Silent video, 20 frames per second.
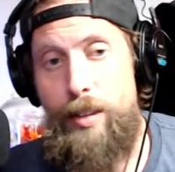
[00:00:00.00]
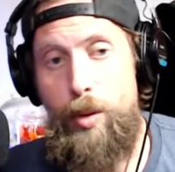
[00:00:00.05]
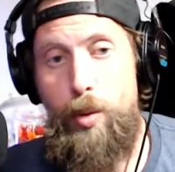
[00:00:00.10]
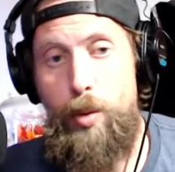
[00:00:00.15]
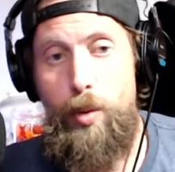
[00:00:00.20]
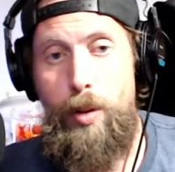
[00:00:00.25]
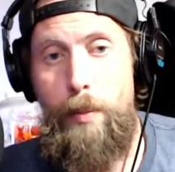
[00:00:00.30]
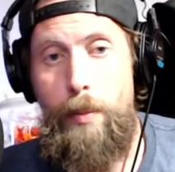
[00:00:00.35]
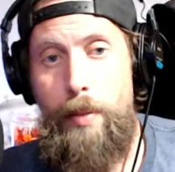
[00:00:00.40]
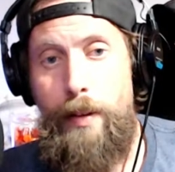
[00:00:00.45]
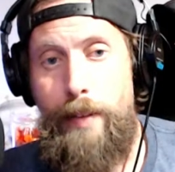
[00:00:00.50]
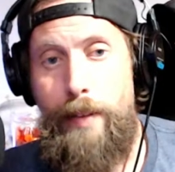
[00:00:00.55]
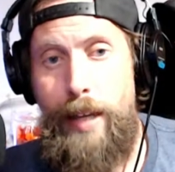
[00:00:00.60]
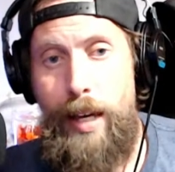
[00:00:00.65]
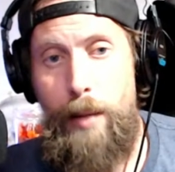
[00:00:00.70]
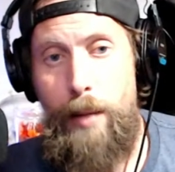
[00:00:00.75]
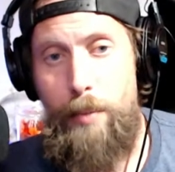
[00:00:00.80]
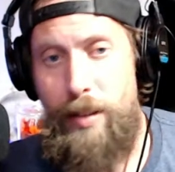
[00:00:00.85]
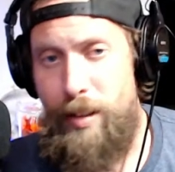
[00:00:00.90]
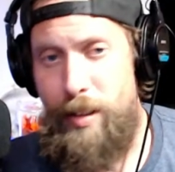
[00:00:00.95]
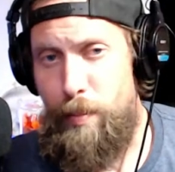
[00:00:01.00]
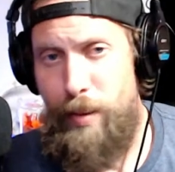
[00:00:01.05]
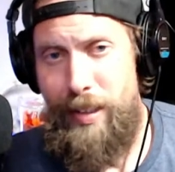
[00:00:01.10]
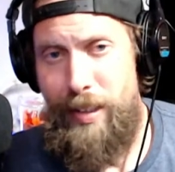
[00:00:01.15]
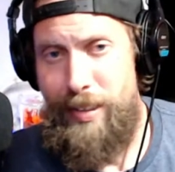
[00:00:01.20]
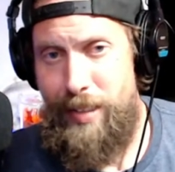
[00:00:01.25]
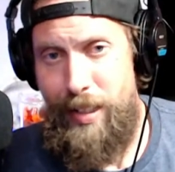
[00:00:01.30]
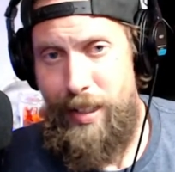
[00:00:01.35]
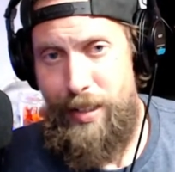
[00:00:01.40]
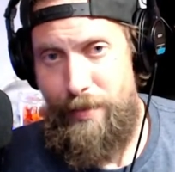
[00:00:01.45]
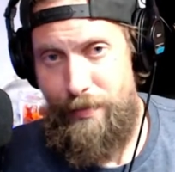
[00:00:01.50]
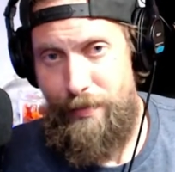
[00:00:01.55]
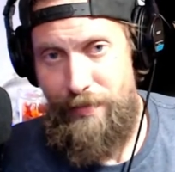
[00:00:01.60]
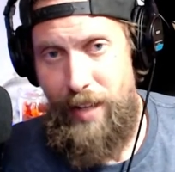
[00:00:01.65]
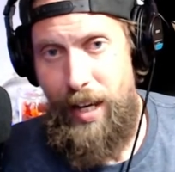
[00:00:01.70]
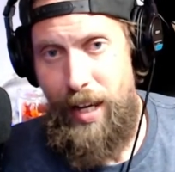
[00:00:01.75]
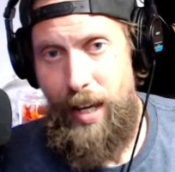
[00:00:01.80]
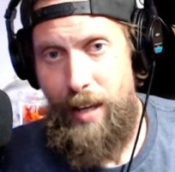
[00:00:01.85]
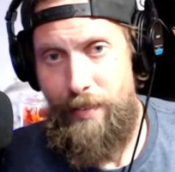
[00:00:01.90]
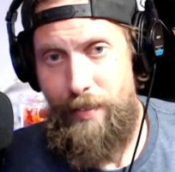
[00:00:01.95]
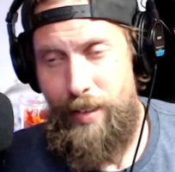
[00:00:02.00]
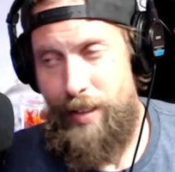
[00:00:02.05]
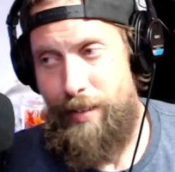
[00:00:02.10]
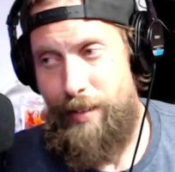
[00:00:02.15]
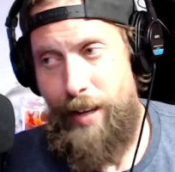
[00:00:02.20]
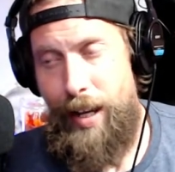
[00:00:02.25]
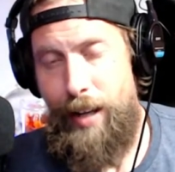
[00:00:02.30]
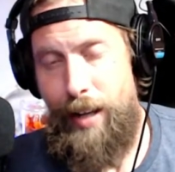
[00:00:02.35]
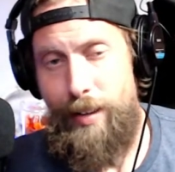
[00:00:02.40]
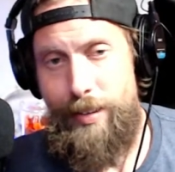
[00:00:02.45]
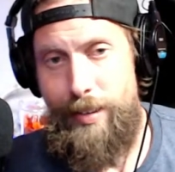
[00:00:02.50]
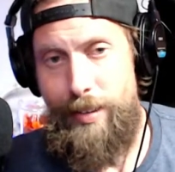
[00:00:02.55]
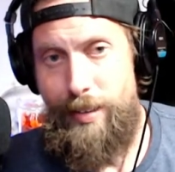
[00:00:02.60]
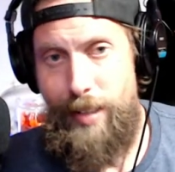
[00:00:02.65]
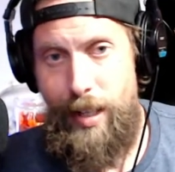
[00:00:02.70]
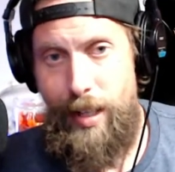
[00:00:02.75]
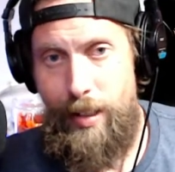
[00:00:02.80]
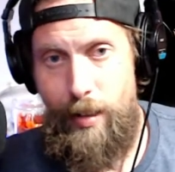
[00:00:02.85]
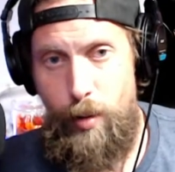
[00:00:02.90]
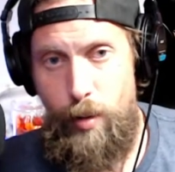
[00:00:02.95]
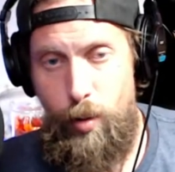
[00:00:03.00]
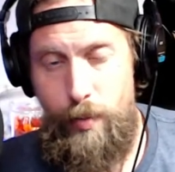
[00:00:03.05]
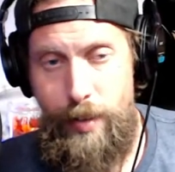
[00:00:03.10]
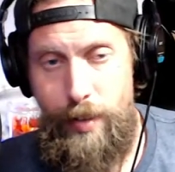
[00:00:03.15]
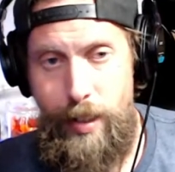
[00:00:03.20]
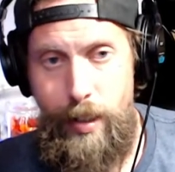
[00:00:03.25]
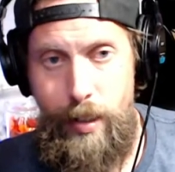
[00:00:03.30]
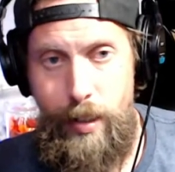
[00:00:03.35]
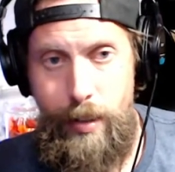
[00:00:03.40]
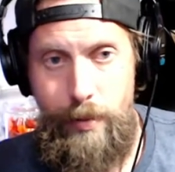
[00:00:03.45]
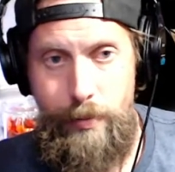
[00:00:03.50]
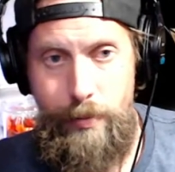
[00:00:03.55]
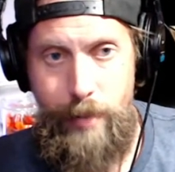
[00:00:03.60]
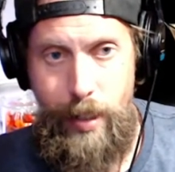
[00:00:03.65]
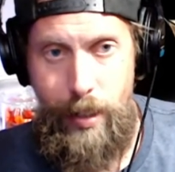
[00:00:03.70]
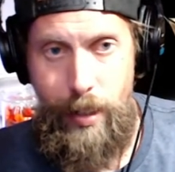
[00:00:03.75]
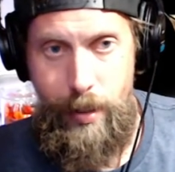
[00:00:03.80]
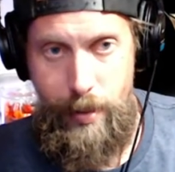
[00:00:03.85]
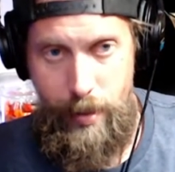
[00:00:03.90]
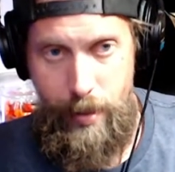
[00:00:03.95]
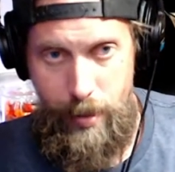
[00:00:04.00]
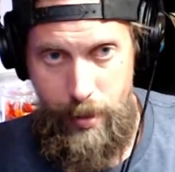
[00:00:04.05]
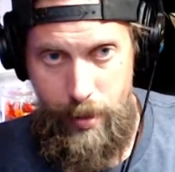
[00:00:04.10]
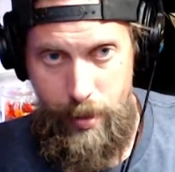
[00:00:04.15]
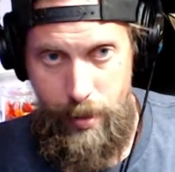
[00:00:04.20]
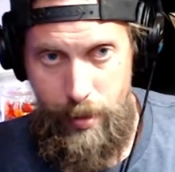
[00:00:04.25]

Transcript: They screwed up on that. But your PlayStation 5 at your house is not going to overheat, okay?